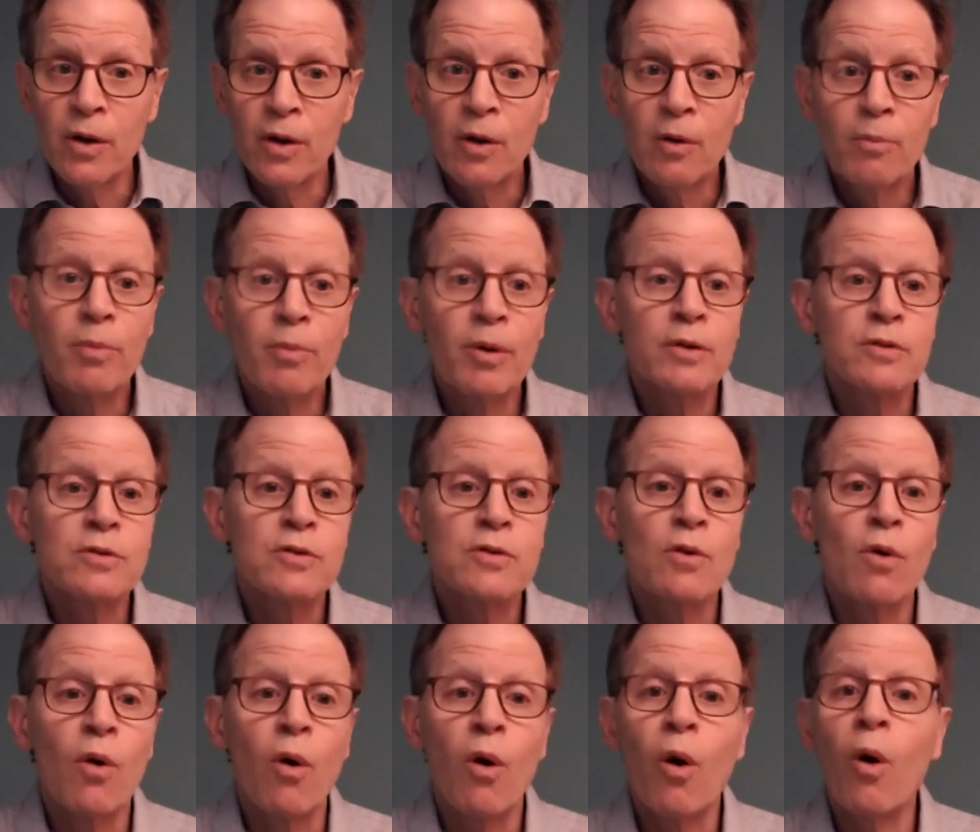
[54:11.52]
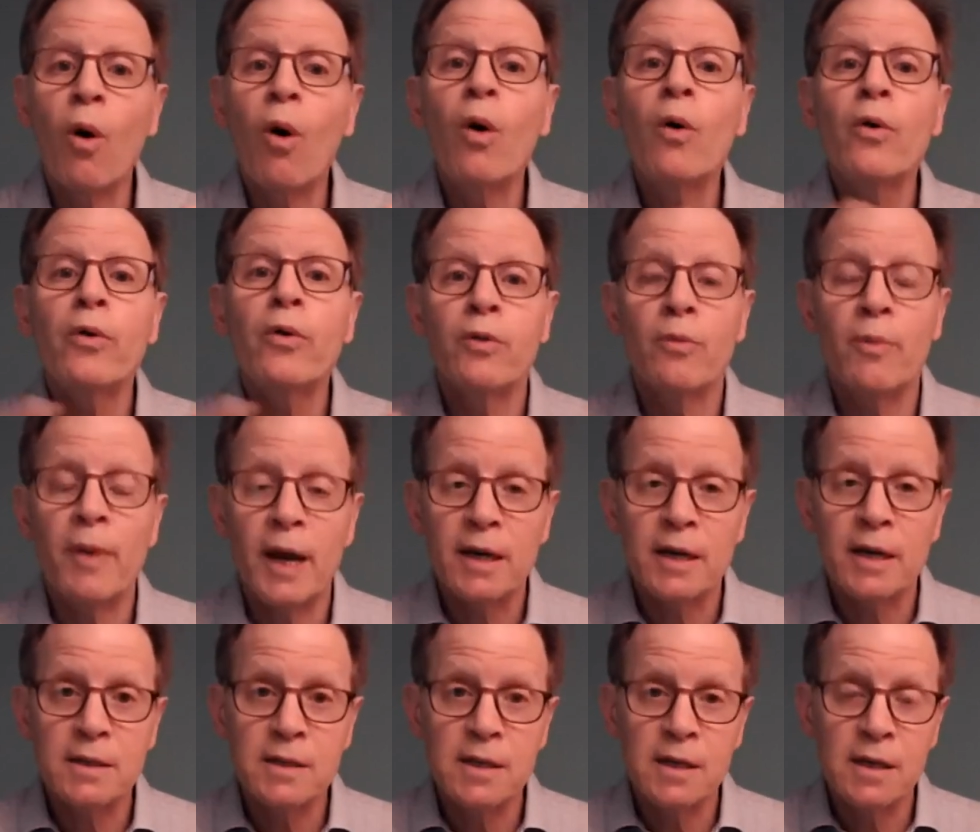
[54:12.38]
but to all
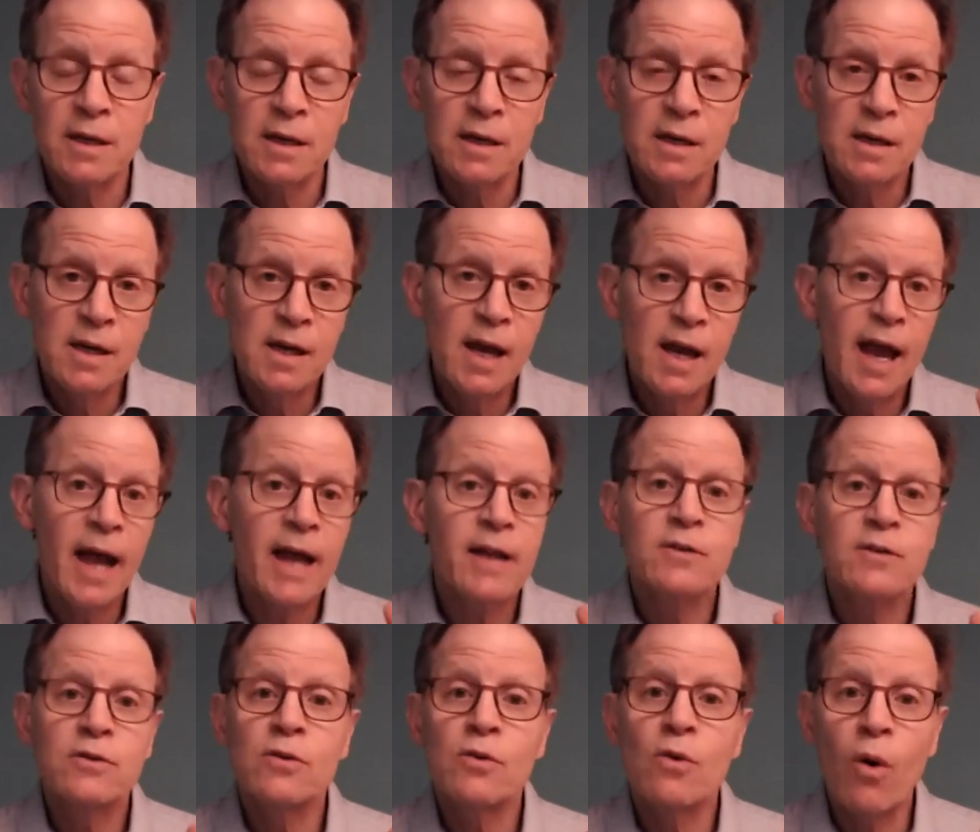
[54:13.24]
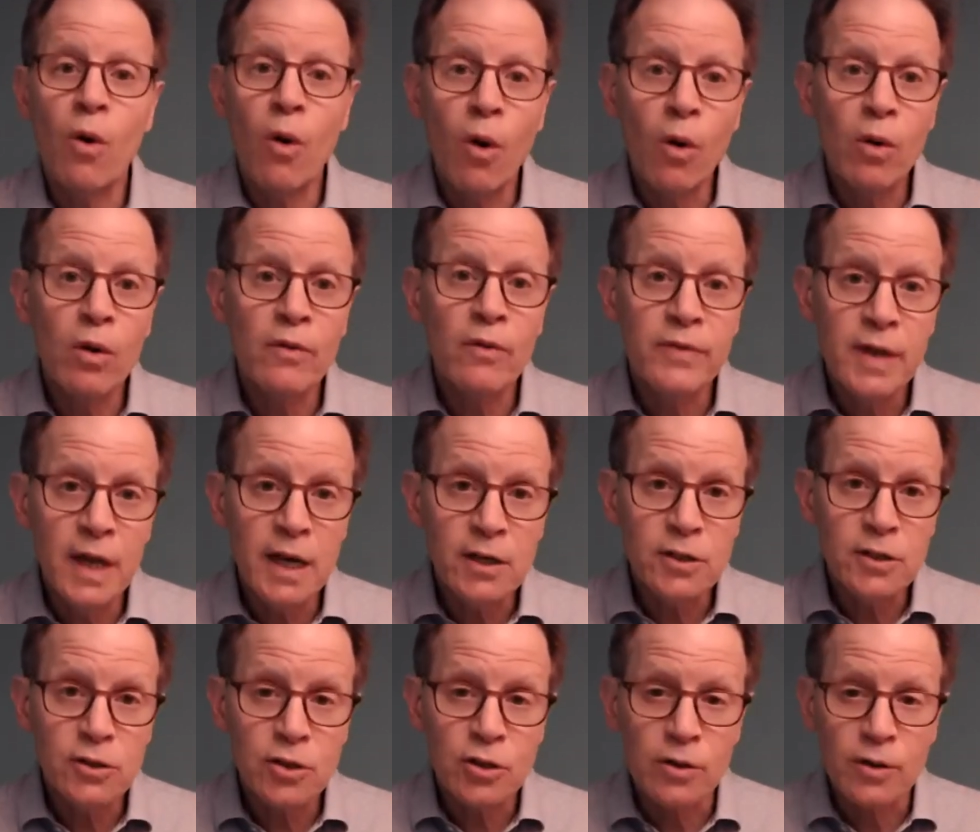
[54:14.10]
humanity and to all of
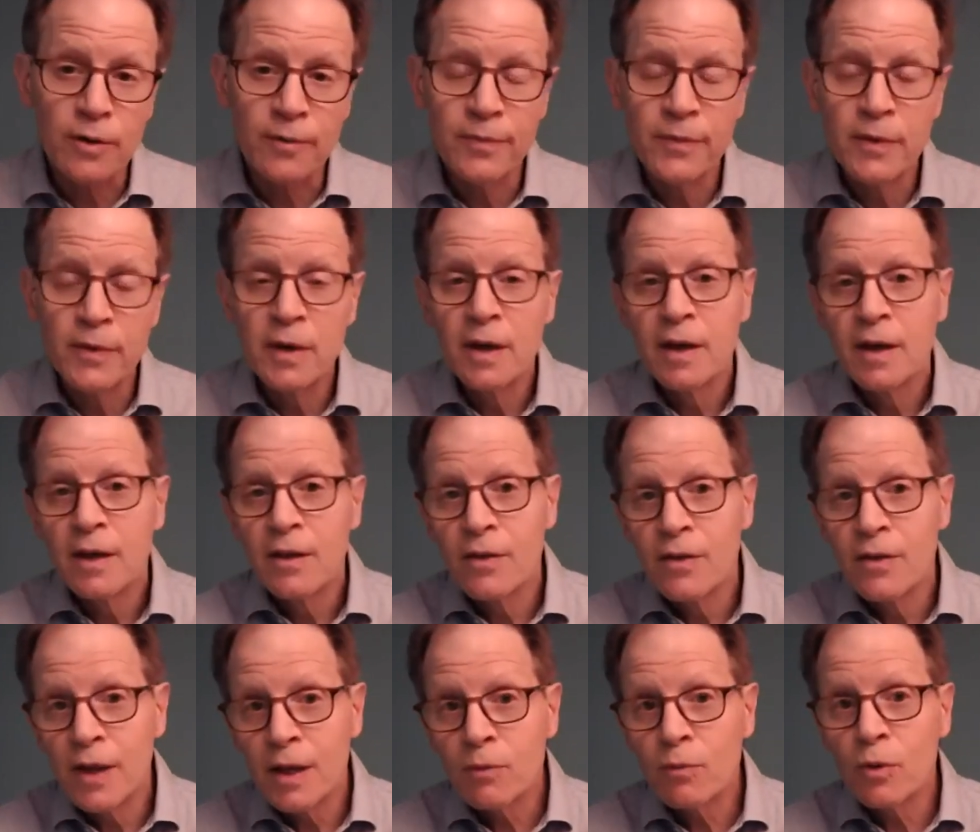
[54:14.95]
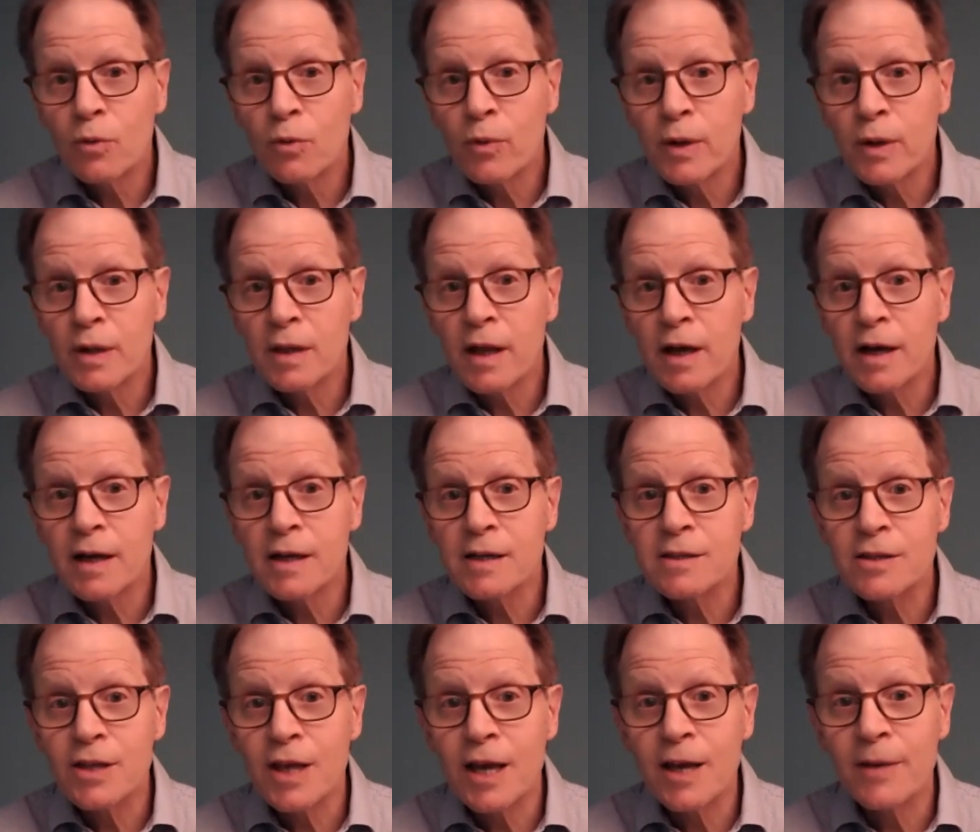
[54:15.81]
nature, then we'll
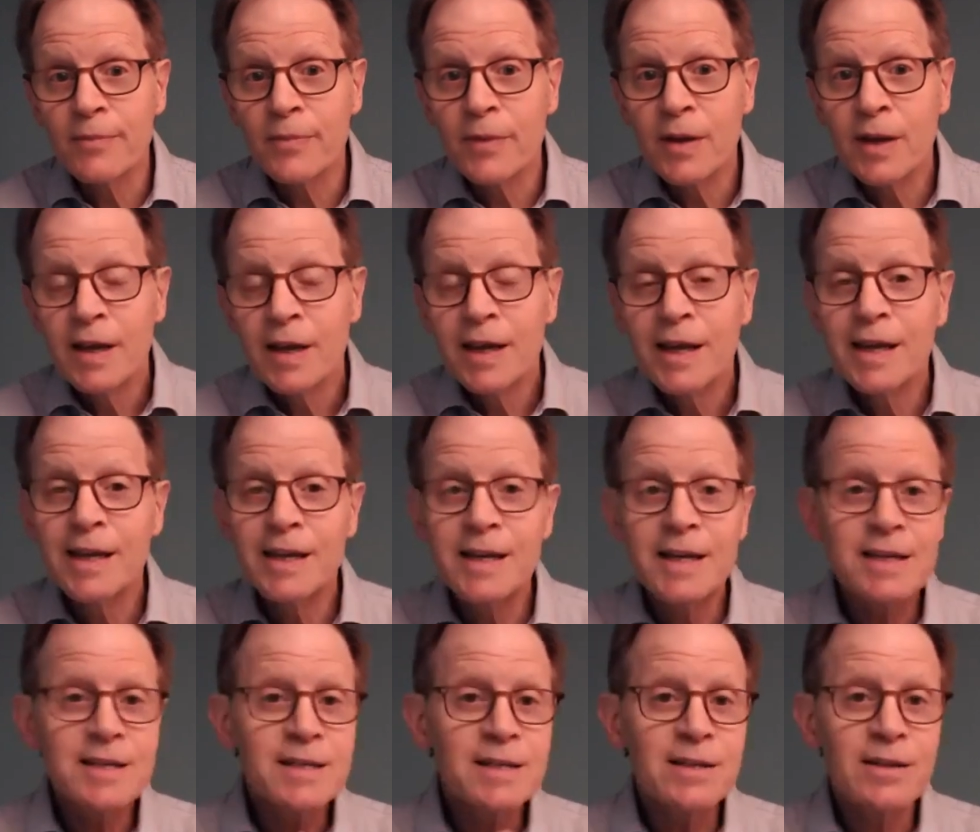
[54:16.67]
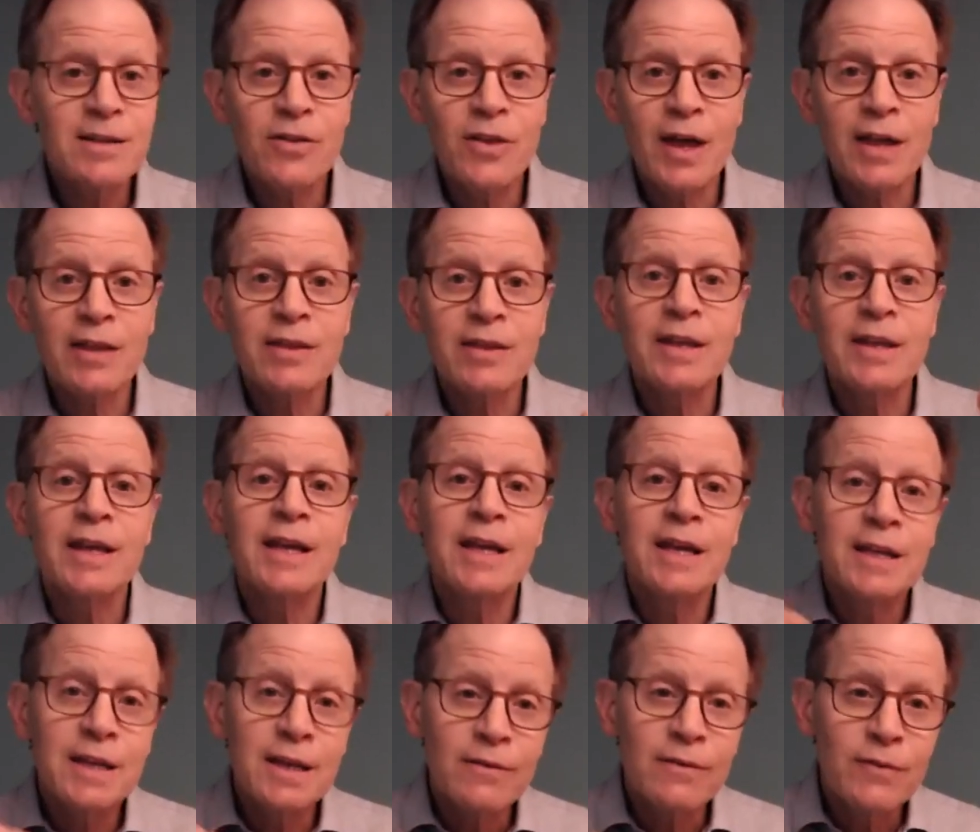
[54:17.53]
realize that it isn't that the
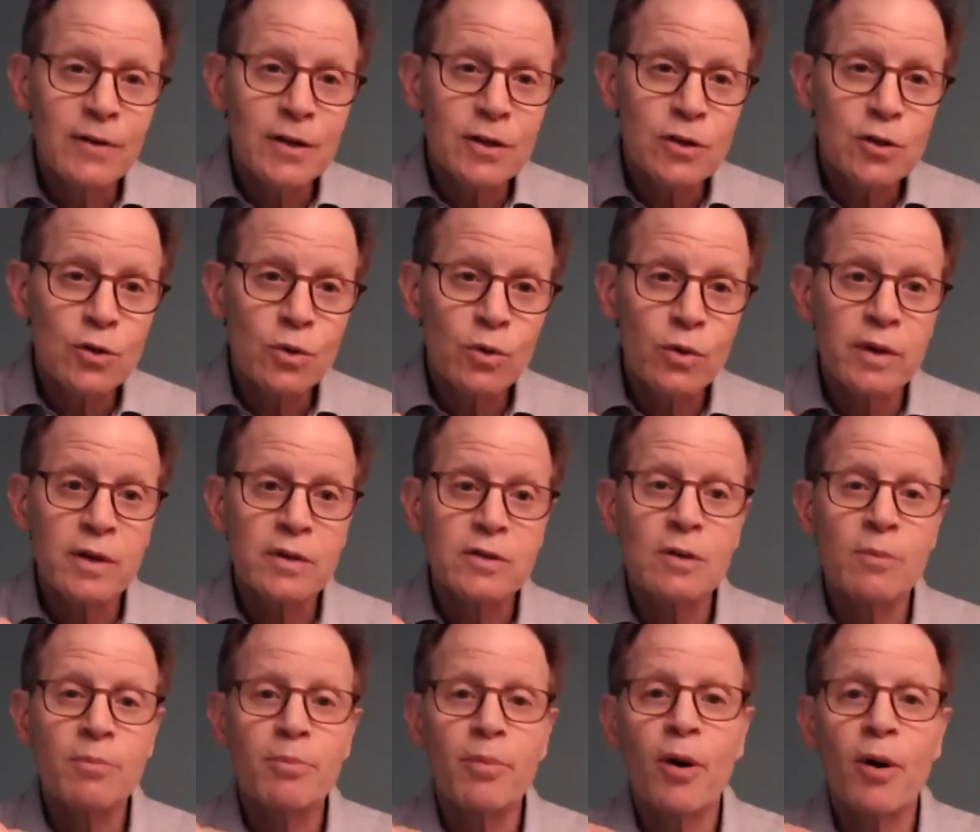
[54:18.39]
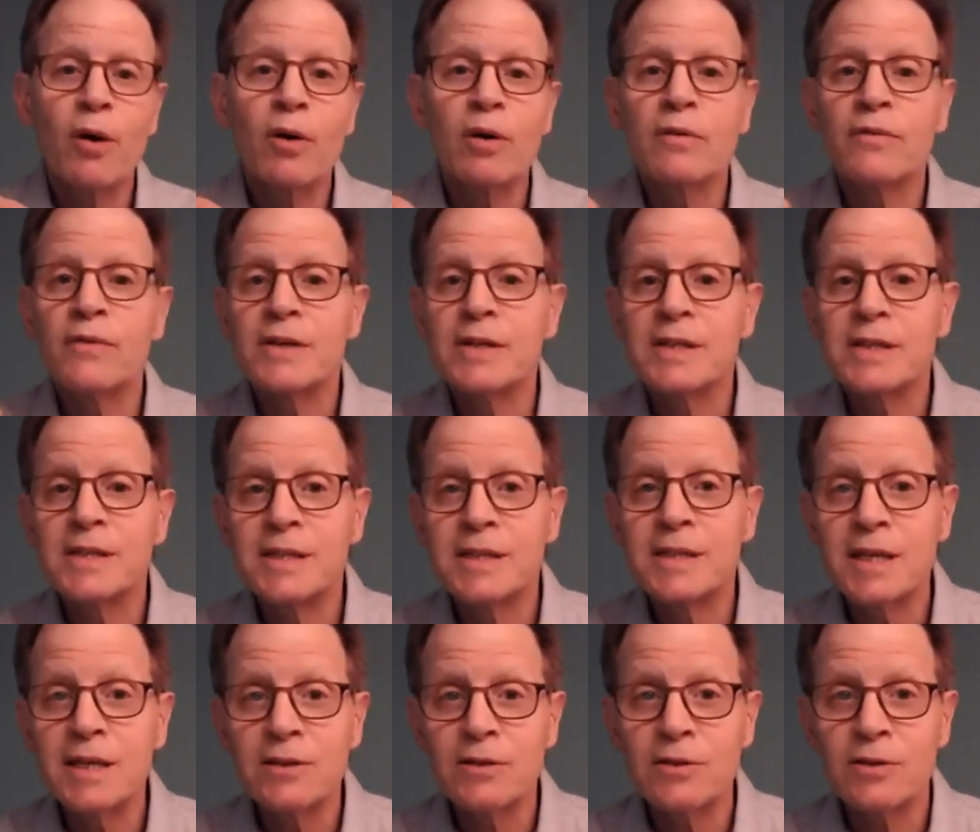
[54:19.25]
individual is a part of a
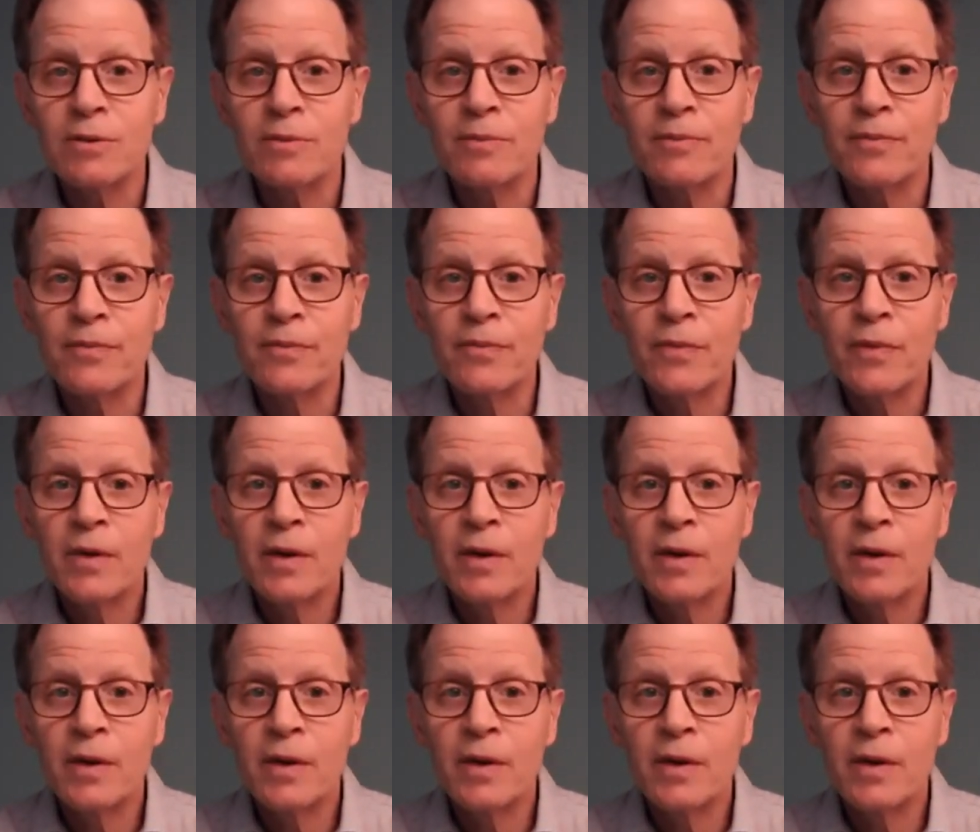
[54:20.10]
system,